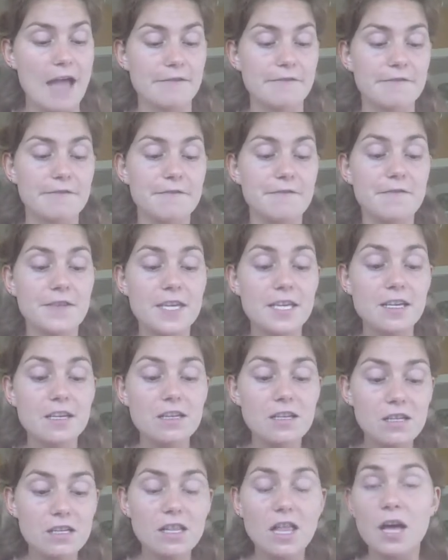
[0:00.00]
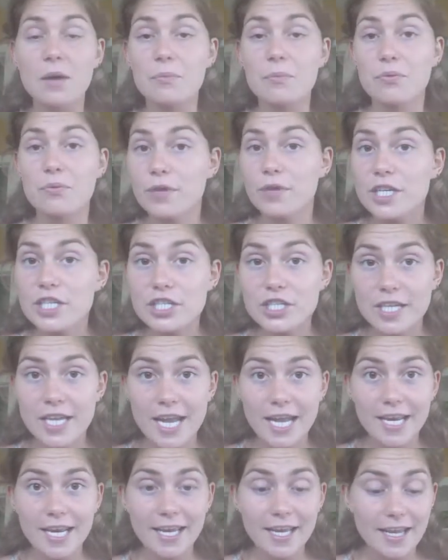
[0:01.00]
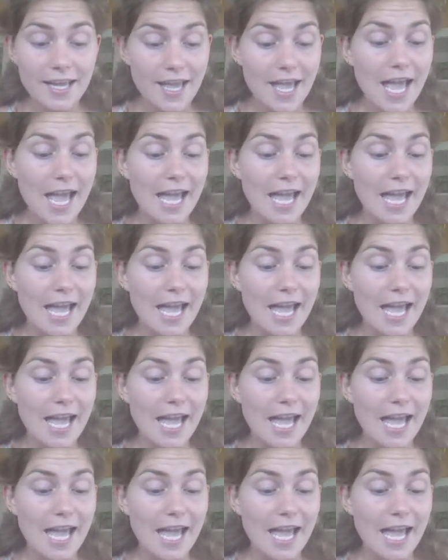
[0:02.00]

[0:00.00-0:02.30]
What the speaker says: I feel appreciated